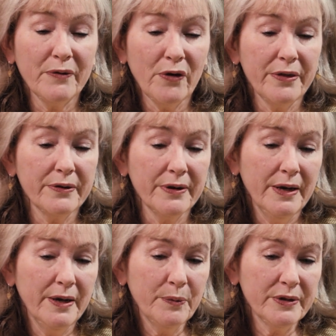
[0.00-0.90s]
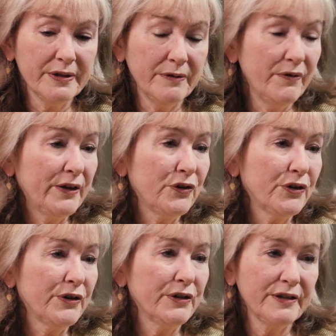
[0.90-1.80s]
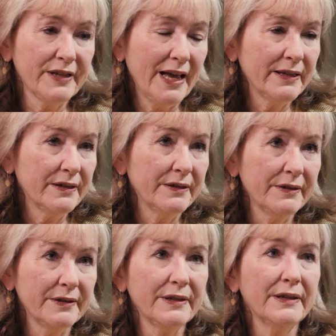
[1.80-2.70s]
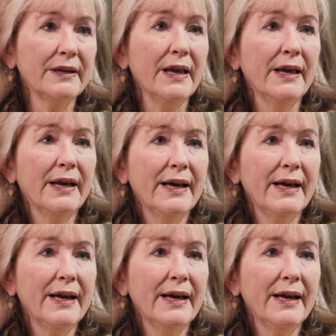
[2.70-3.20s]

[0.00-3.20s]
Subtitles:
My father was an inventor and a scientist and